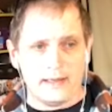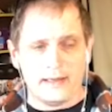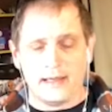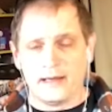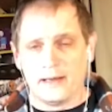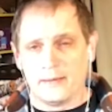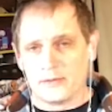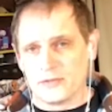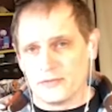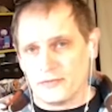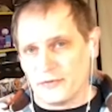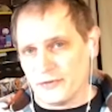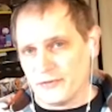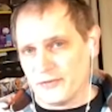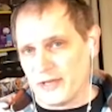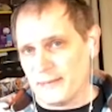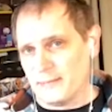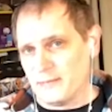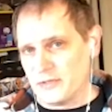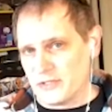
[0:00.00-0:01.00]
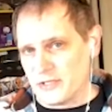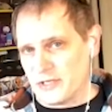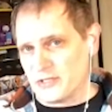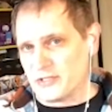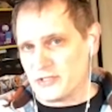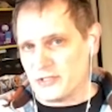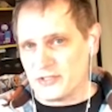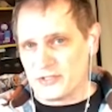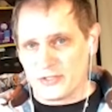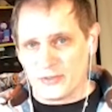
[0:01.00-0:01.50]
Again, I was a full-time
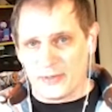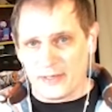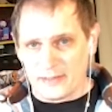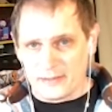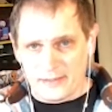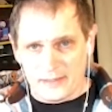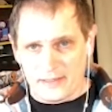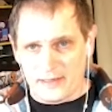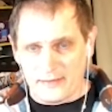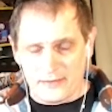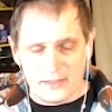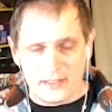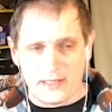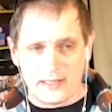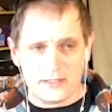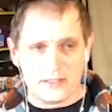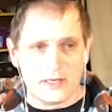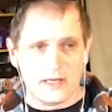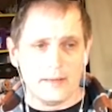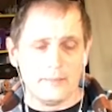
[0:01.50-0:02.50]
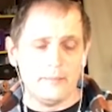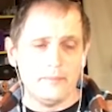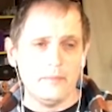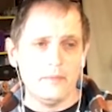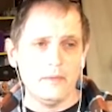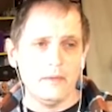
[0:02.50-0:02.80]
musician, so I didn't have a day job.